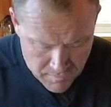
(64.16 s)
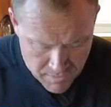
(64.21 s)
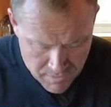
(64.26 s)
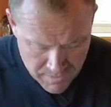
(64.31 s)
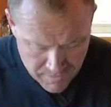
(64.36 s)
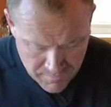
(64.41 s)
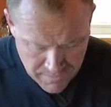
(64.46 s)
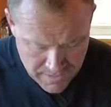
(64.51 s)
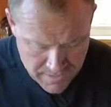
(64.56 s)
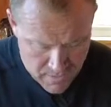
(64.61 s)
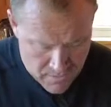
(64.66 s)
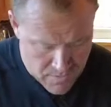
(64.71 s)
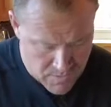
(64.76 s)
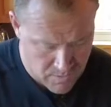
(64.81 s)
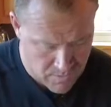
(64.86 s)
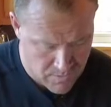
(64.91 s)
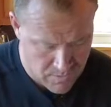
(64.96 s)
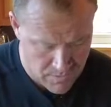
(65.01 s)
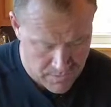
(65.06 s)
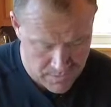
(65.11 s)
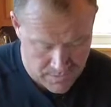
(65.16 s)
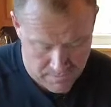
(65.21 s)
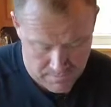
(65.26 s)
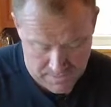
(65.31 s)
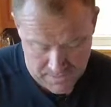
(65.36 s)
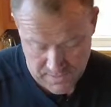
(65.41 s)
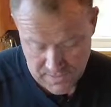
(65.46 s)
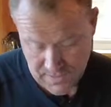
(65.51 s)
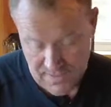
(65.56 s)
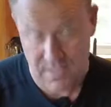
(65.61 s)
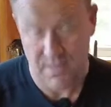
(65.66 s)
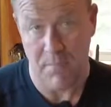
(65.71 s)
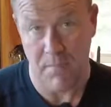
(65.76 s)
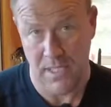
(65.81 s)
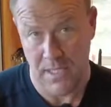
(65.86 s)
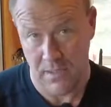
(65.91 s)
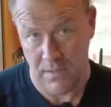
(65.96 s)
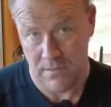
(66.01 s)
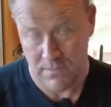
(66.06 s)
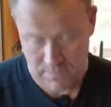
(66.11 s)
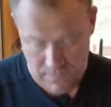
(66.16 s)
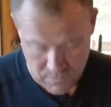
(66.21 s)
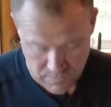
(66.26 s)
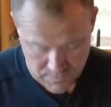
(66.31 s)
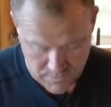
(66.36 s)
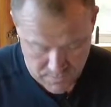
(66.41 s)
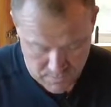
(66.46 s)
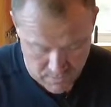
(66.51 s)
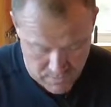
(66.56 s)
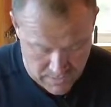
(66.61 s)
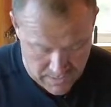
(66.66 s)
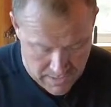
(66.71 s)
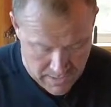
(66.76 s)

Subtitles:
of them now, so it is a meal also.